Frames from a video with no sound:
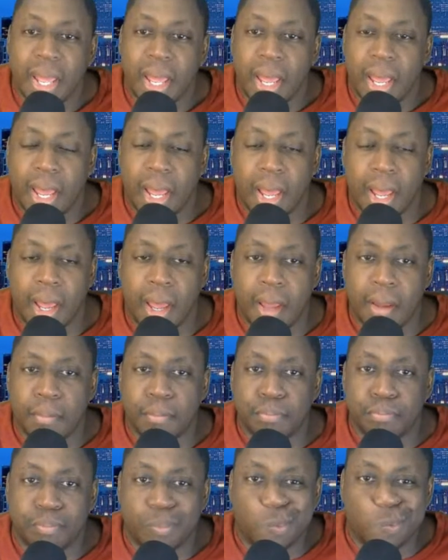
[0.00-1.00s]

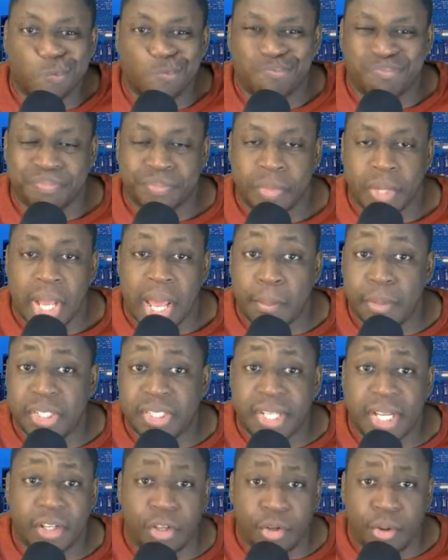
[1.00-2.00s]
Um, how much
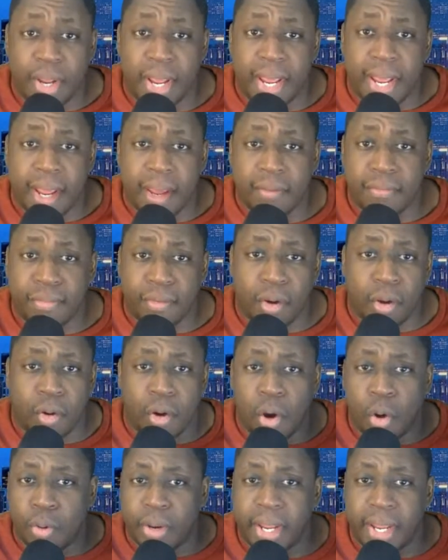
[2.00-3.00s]
debt do you have
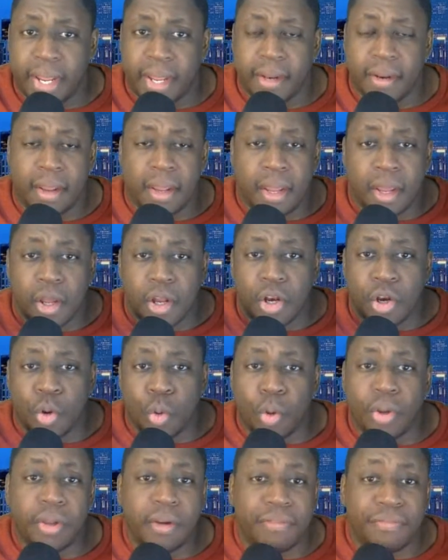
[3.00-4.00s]
on hand?
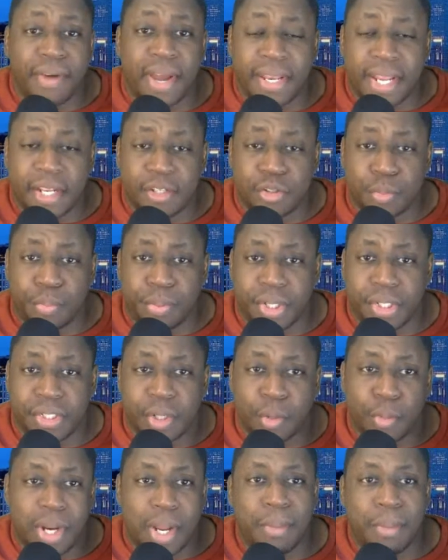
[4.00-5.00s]
Knowing your financial picture.
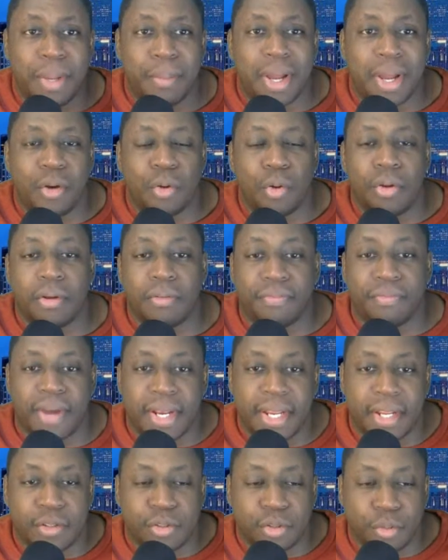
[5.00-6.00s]
What I mean by knowing your
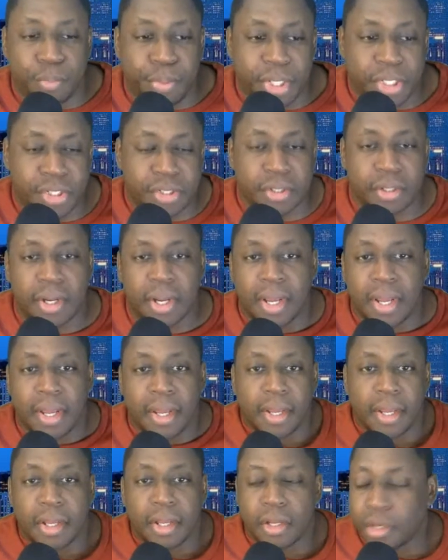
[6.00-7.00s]
financial picture,
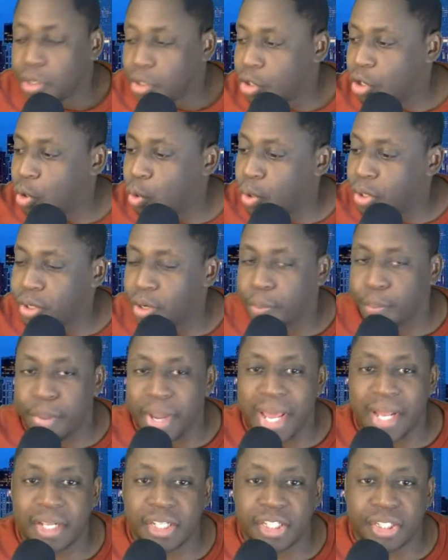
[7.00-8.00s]
knowing your
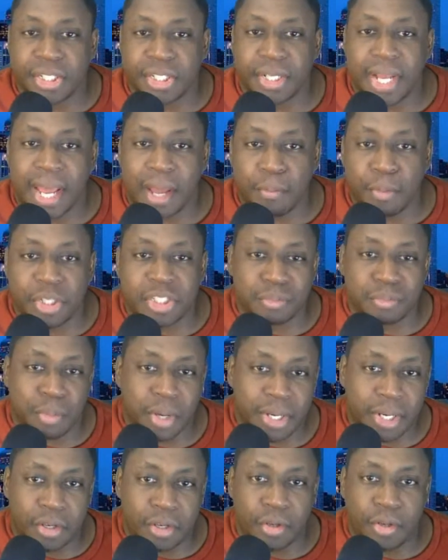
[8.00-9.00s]
balance sheet. How much
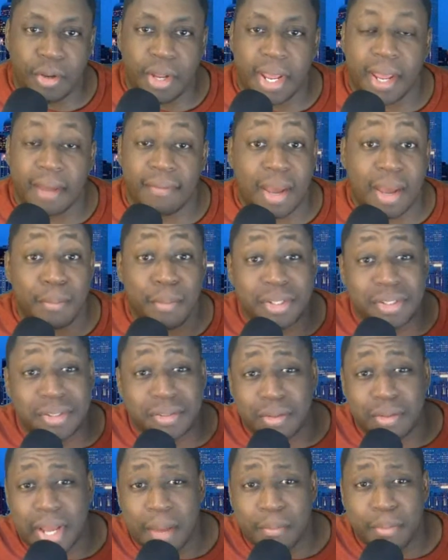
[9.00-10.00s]
money do you have? How much?
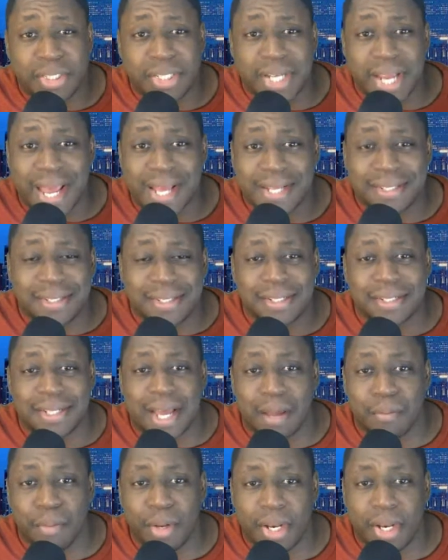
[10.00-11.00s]
How much assets?
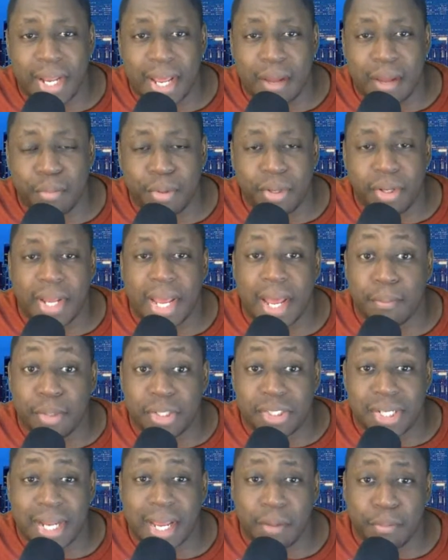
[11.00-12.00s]
How many liabilities? How
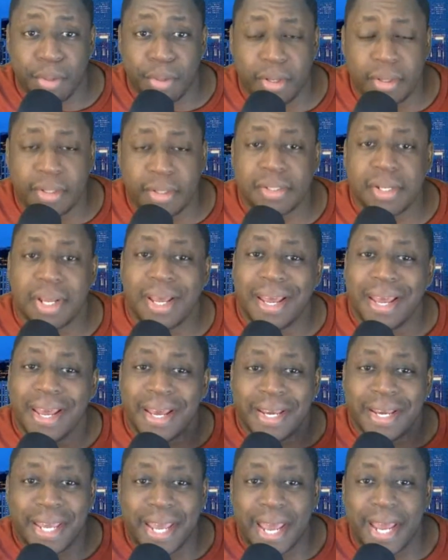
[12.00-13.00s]
much liabilities?
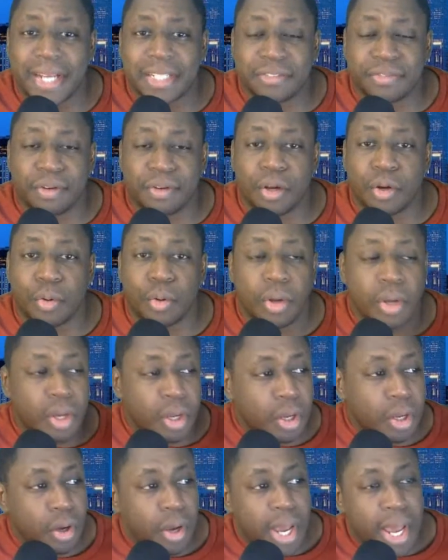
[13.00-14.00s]
Cash flow.
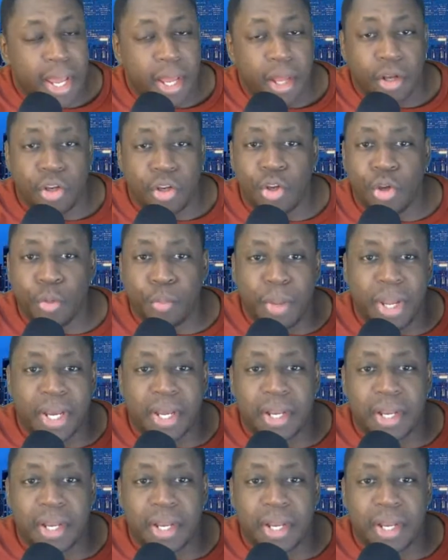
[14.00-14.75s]
Do you make